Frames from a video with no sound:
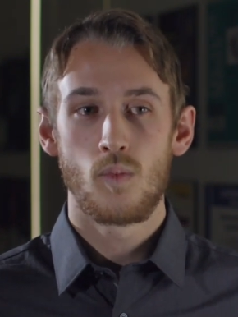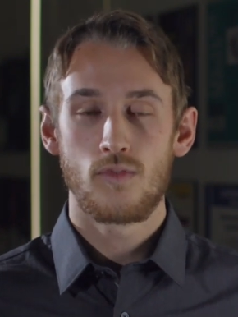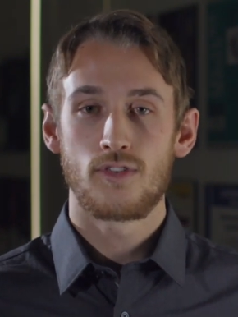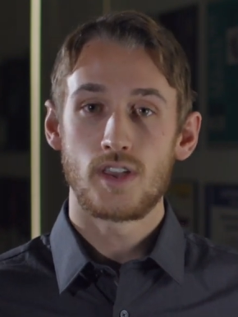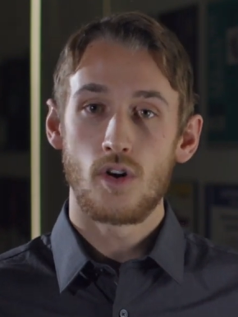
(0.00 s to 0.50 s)

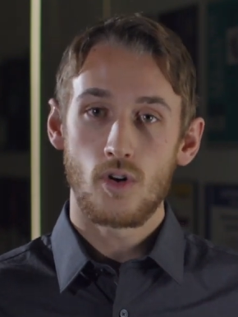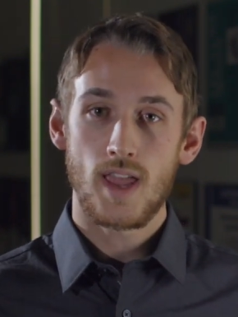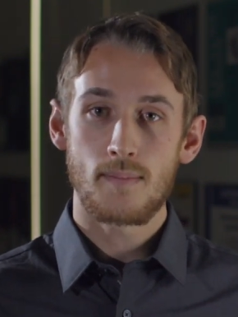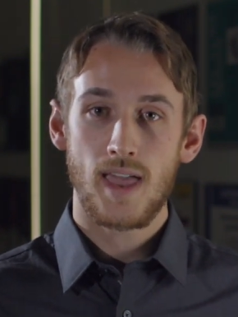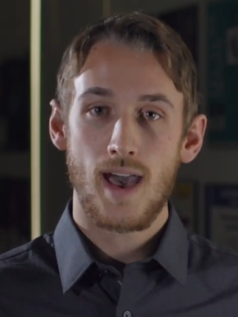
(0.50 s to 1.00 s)
For the old
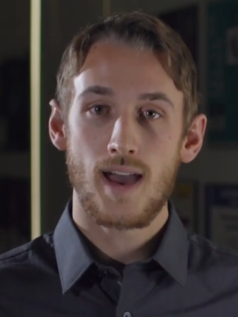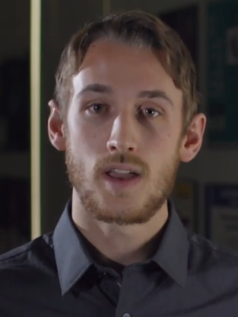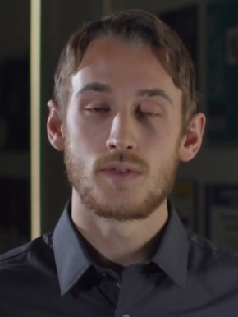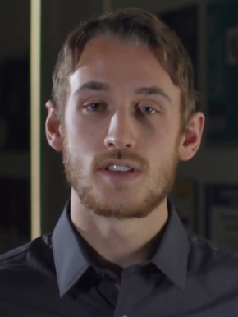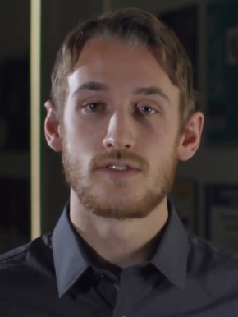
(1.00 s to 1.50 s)
MCAT,
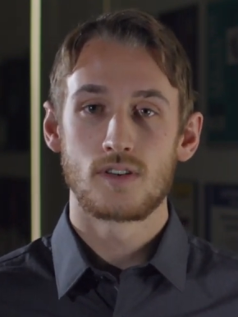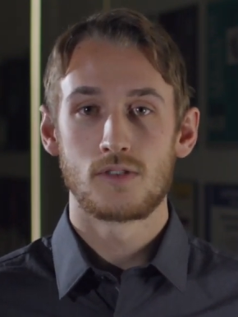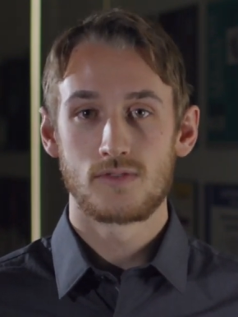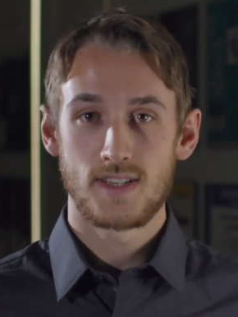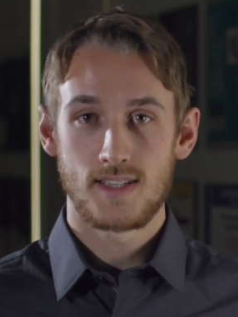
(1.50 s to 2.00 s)
it was the
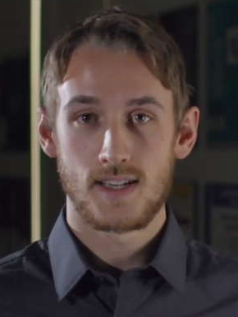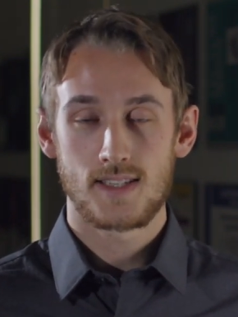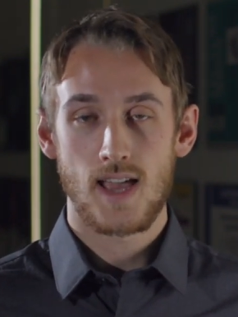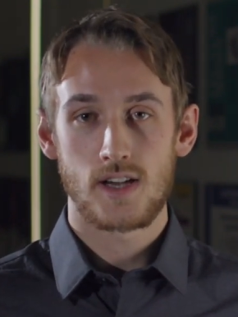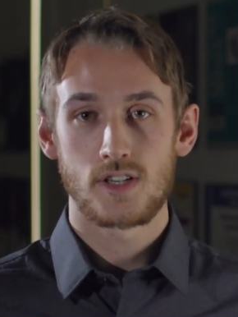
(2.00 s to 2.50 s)
verbal reasoning
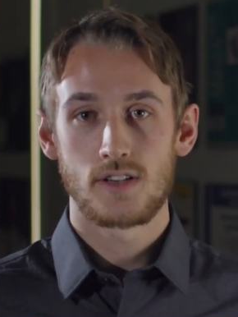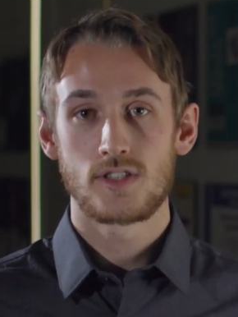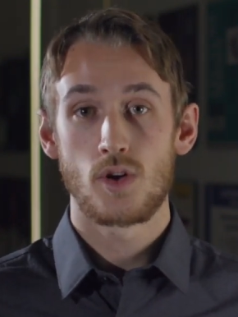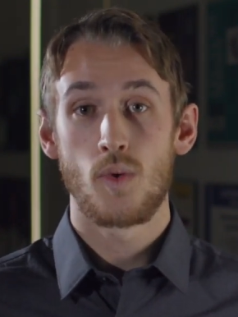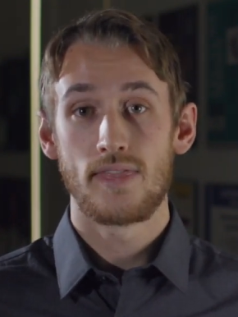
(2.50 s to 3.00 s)
section.
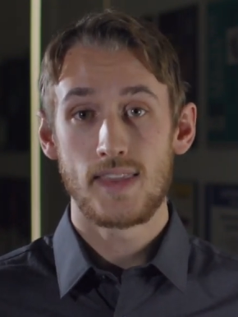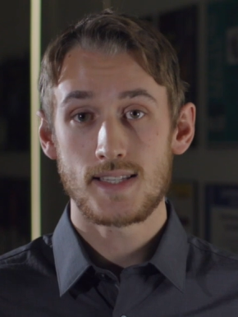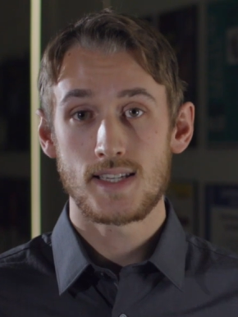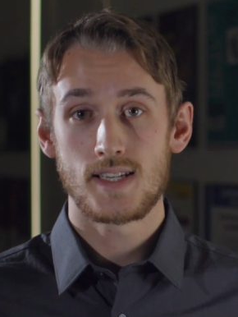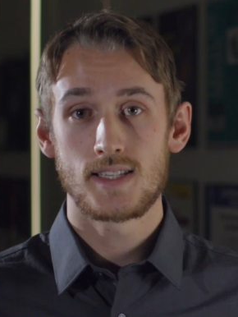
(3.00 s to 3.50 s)
So what
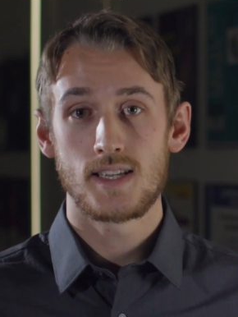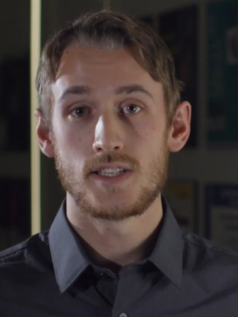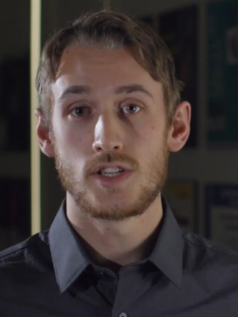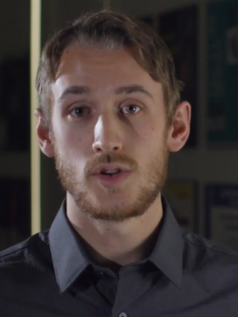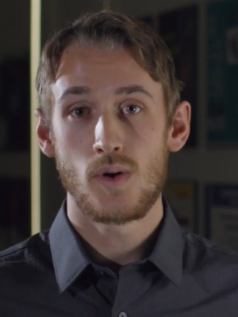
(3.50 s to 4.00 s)
this
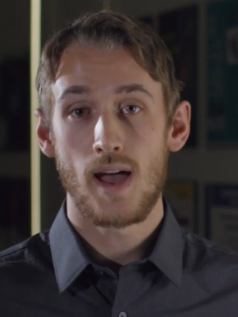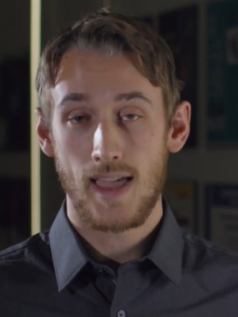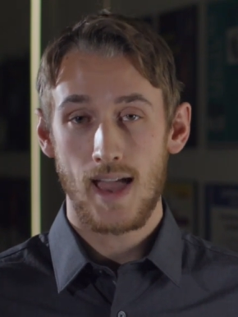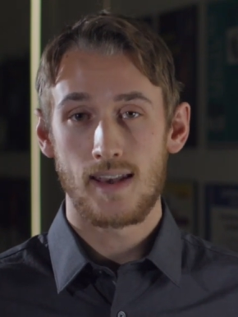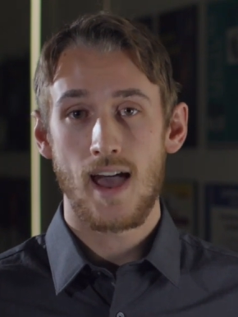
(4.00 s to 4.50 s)
is you,
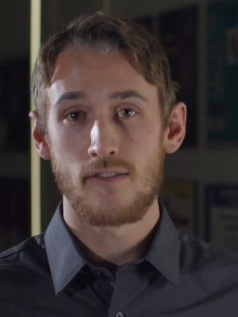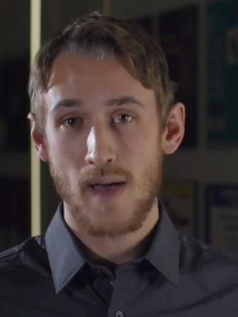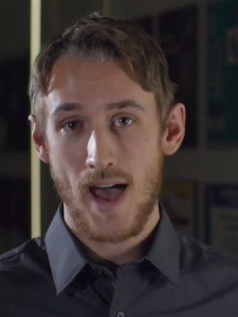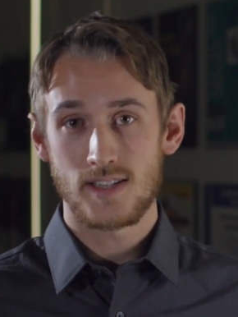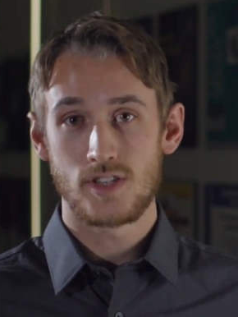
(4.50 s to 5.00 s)
again, have
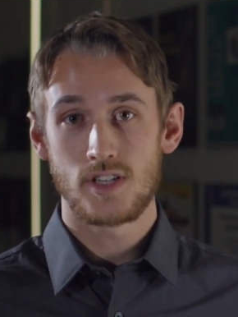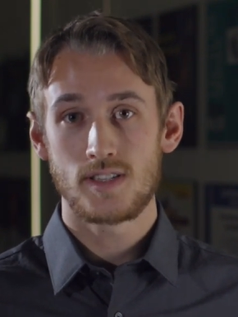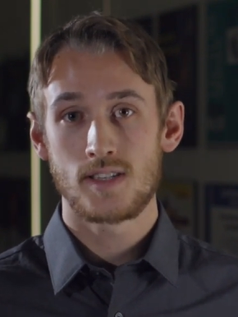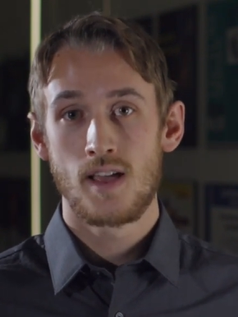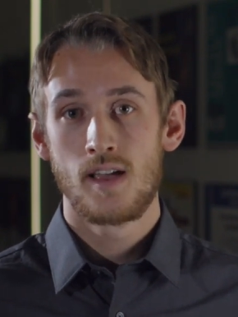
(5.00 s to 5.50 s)

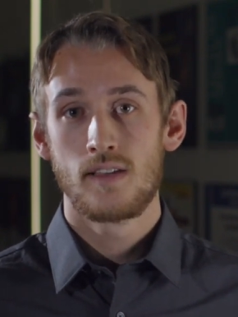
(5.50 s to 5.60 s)
passages